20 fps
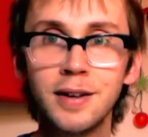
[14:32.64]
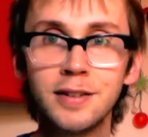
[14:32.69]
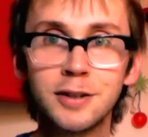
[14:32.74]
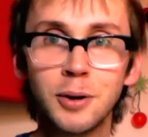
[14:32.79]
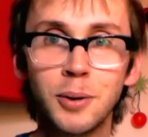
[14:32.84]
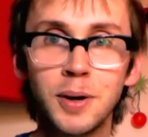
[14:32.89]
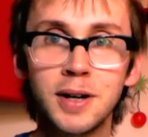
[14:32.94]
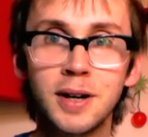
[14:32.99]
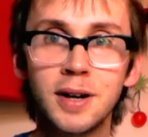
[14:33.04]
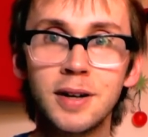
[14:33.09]

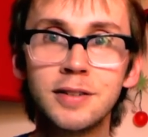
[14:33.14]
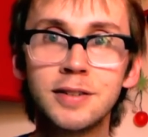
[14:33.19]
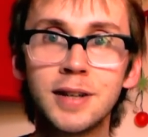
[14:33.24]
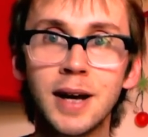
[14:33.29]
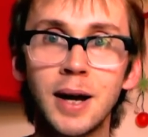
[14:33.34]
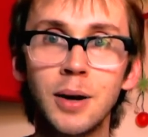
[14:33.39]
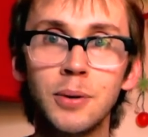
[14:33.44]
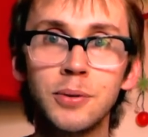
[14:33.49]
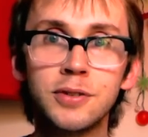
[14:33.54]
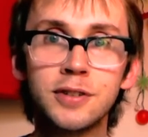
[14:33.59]
So it
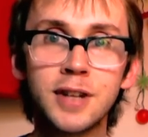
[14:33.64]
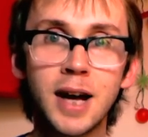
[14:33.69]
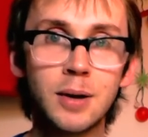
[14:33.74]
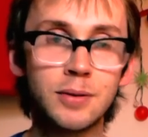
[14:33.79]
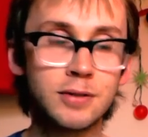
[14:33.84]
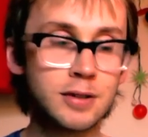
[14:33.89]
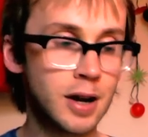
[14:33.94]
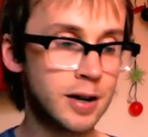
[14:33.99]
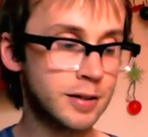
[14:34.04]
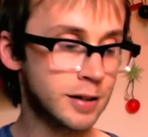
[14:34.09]

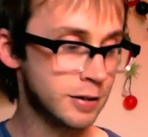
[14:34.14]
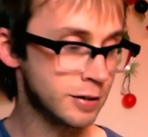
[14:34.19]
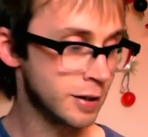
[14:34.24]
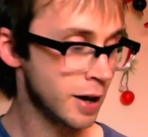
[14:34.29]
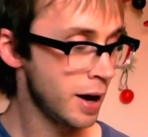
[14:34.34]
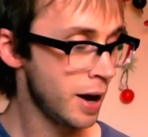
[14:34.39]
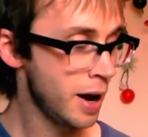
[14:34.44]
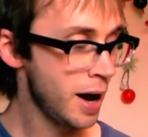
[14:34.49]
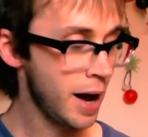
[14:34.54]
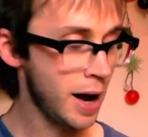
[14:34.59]
sounds like this.
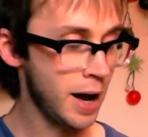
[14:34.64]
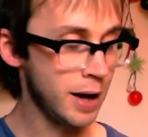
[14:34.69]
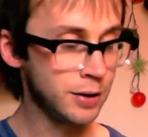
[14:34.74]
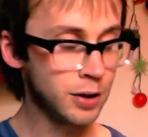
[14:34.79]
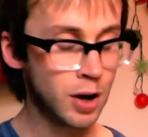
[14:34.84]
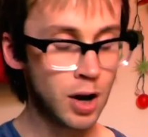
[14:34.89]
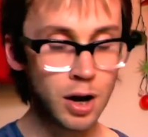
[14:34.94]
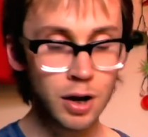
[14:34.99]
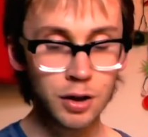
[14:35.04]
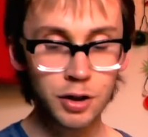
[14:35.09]

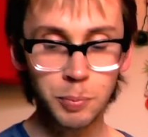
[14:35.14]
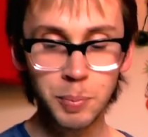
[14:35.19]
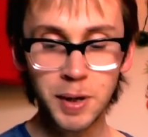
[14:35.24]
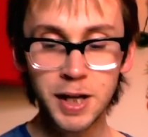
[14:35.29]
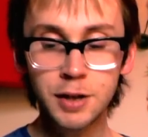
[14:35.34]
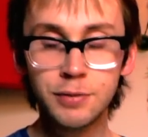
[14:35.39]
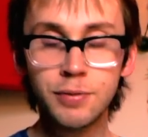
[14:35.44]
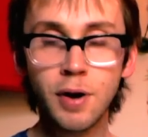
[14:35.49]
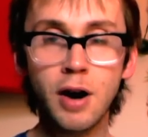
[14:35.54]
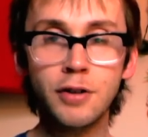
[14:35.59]
And the
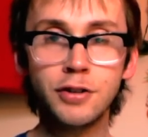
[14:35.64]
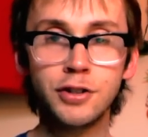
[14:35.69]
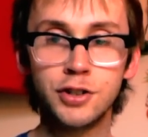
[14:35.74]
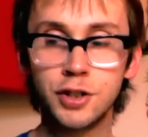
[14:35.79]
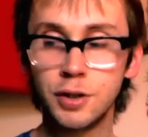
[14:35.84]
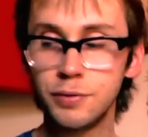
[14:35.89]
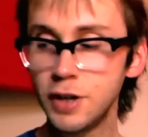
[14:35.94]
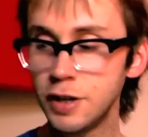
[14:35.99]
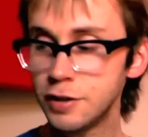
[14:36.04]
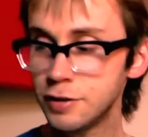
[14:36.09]
big
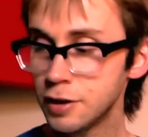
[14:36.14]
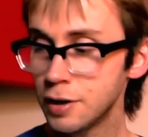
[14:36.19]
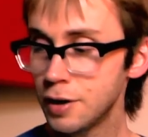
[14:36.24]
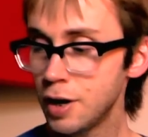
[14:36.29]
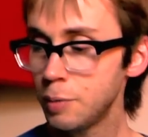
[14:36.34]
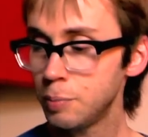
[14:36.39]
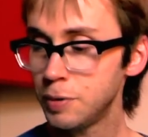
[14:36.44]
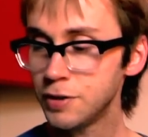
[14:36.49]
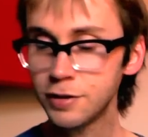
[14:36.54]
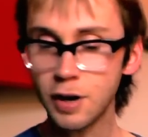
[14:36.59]
advantage of this,
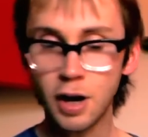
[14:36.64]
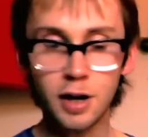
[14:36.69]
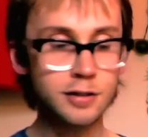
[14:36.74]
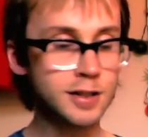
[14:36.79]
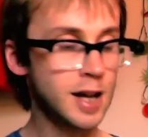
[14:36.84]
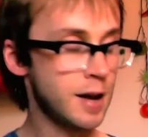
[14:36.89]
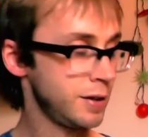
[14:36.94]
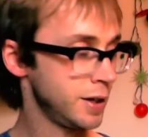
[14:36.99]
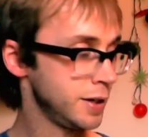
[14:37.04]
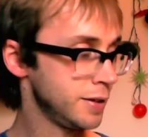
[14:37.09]
besides
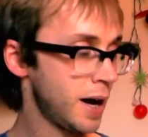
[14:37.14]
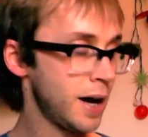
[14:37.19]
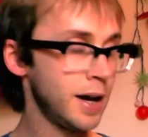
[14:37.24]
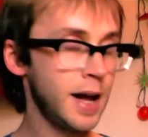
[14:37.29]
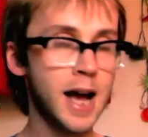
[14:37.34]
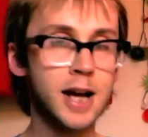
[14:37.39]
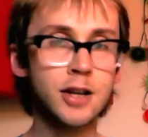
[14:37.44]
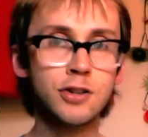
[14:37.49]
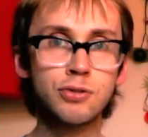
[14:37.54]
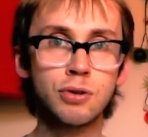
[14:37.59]
having that
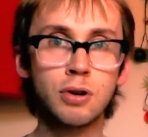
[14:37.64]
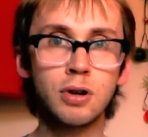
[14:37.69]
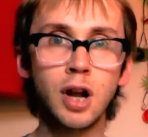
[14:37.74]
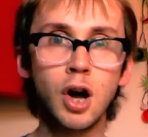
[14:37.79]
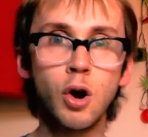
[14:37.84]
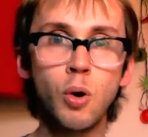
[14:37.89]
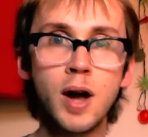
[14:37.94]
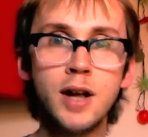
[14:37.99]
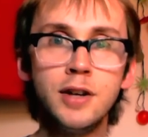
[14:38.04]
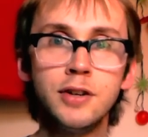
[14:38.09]
extra
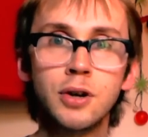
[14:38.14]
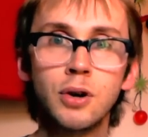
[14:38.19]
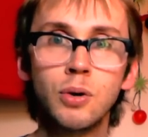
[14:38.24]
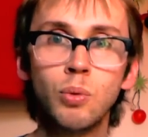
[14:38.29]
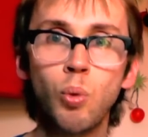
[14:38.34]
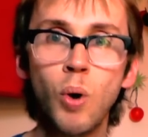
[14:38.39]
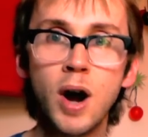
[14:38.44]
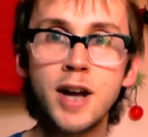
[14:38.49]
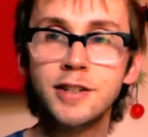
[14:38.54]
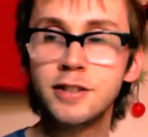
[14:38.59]
low end
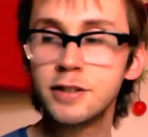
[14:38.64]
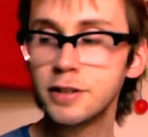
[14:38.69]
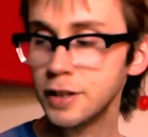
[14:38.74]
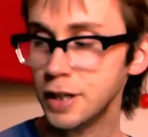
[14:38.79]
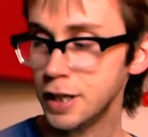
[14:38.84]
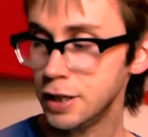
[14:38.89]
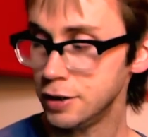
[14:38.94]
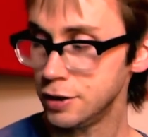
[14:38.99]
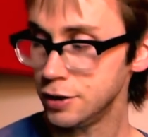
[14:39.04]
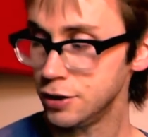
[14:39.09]
weight
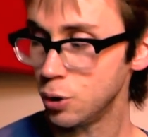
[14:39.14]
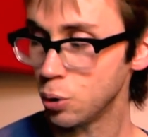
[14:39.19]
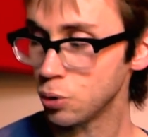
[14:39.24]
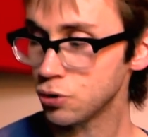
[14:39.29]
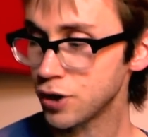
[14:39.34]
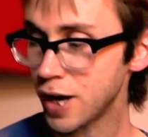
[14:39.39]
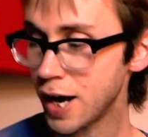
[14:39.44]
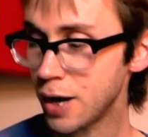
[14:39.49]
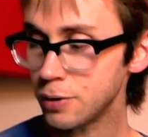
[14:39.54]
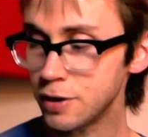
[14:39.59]
in your
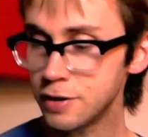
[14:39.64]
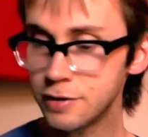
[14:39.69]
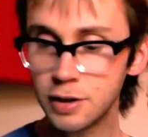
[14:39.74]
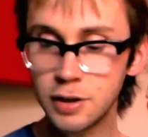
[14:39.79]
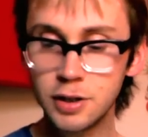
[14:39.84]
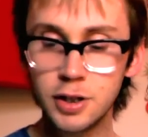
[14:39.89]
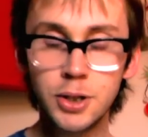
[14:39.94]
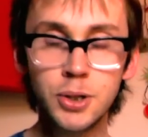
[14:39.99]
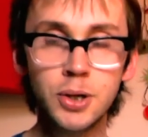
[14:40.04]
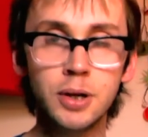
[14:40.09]
sound, is
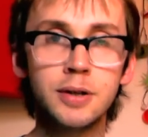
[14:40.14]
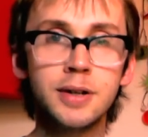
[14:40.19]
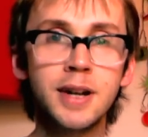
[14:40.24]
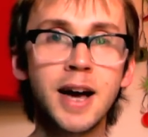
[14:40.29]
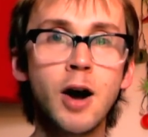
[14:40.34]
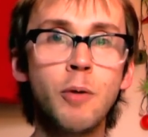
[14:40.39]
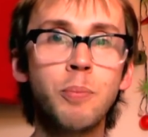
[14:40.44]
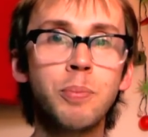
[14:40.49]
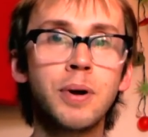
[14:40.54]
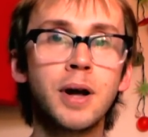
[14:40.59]
that you can
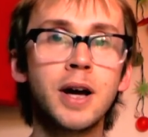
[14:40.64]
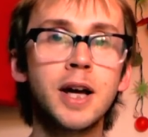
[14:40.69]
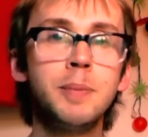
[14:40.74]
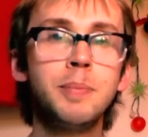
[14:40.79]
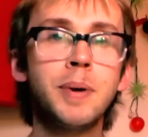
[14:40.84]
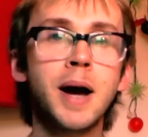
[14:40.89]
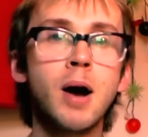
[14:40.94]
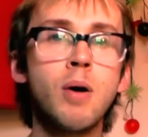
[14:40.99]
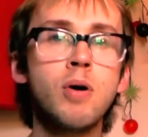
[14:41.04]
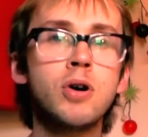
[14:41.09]
now play
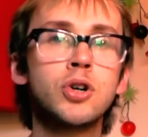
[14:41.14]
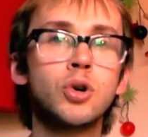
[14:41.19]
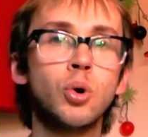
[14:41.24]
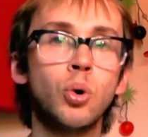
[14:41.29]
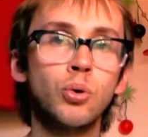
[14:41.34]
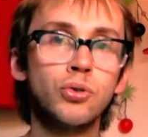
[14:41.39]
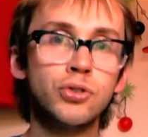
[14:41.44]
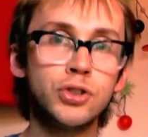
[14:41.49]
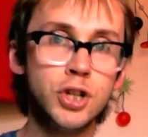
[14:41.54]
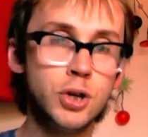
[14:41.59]
power
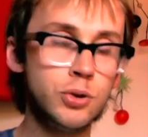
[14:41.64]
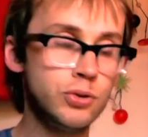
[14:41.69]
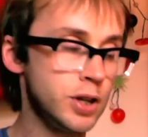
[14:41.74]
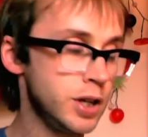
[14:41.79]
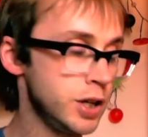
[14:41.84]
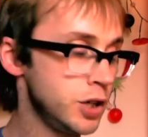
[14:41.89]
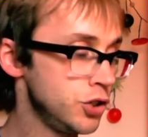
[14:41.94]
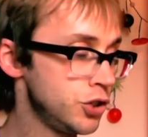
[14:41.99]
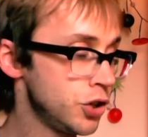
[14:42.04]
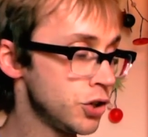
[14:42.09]
chords
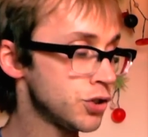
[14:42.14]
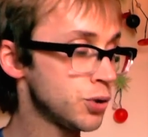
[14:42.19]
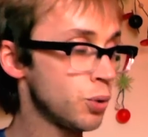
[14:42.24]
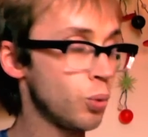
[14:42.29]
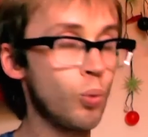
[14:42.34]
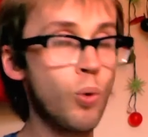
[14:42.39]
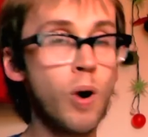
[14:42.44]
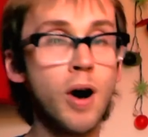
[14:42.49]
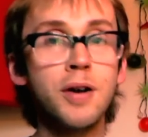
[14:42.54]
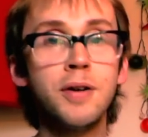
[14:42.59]
using just
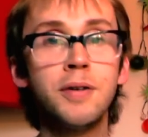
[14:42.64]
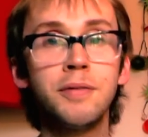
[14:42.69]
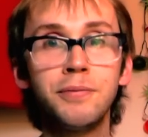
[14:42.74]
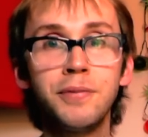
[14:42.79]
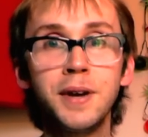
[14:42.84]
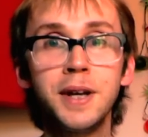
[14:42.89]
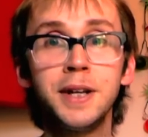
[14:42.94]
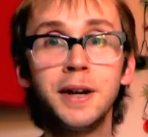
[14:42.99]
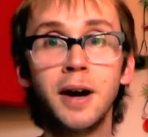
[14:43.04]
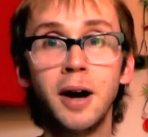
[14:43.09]
one
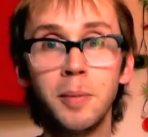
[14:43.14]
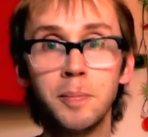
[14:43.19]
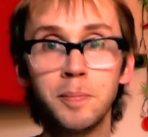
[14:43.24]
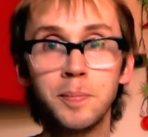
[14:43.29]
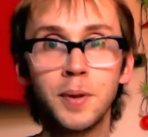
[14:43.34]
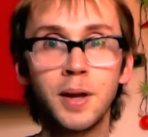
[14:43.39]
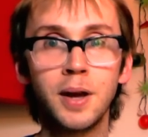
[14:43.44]
finger.